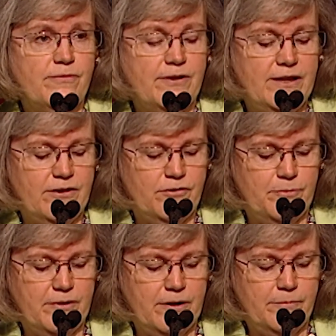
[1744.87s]
financial
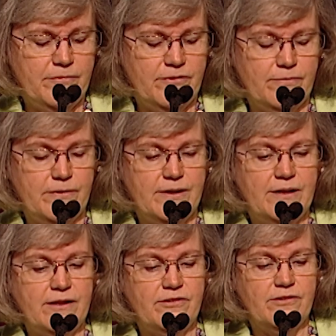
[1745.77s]
problems will not
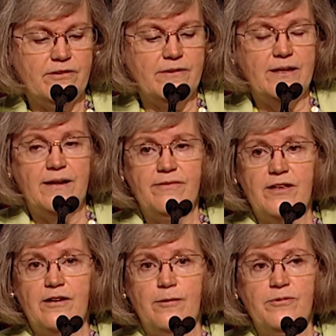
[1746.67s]
necessarily have
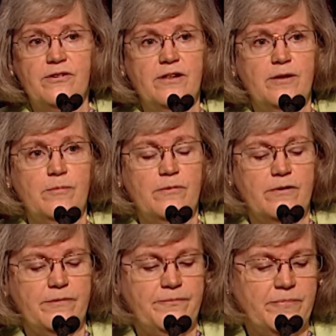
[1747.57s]
that option anymore.